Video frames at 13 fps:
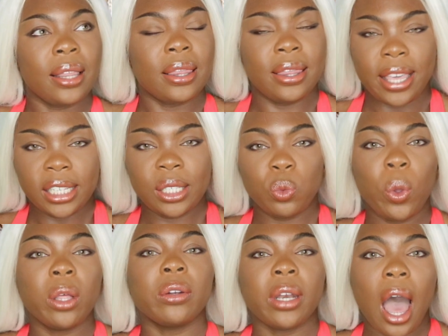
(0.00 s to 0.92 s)
this
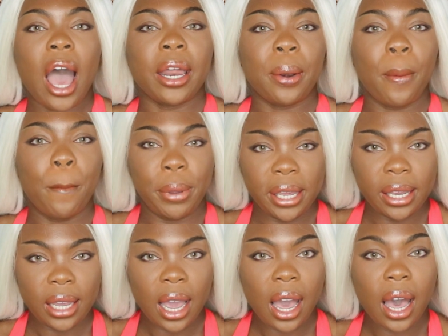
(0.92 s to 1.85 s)
will not
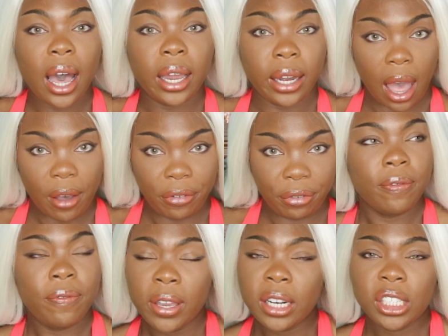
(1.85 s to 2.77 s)
be enough.
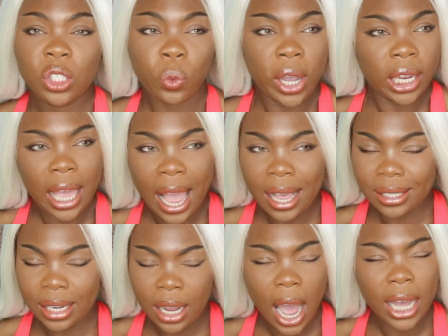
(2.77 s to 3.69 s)
Venezuela has
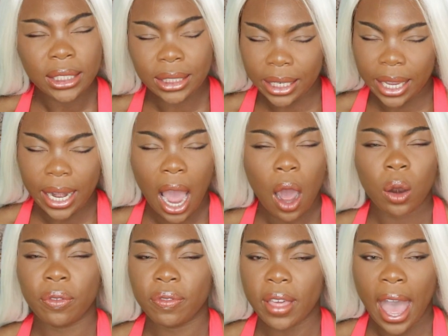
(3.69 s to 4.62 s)
got to get out
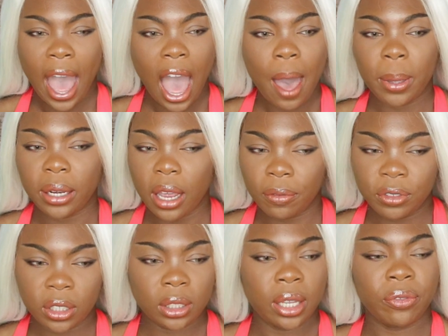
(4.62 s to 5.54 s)
of the habit of
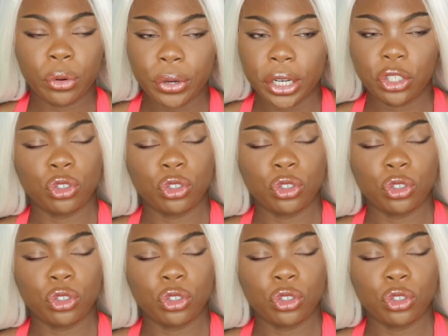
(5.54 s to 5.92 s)
delivering